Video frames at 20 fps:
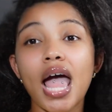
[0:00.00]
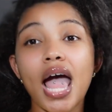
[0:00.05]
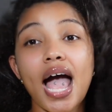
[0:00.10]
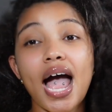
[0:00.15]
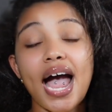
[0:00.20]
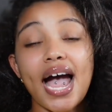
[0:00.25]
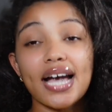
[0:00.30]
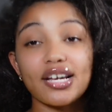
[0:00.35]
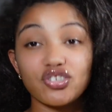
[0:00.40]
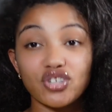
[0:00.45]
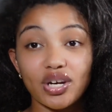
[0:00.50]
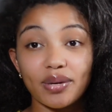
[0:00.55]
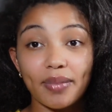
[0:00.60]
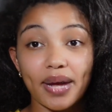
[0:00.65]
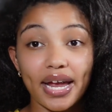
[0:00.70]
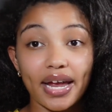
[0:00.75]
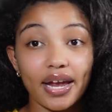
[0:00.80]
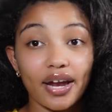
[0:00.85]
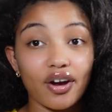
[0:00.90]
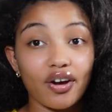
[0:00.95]
hydrate my
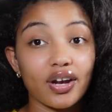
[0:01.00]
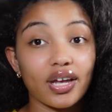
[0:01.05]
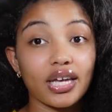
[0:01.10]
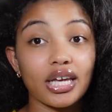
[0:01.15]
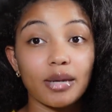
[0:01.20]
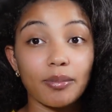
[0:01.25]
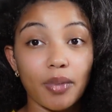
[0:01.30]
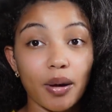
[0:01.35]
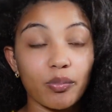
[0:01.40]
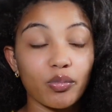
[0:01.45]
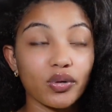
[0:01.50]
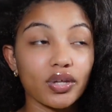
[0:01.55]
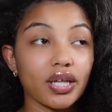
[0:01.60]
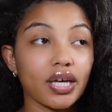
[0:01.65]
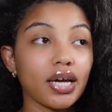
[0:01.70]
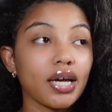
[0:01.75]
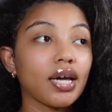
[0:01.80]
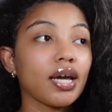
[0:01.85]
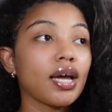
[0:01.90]
hair and keep up with it.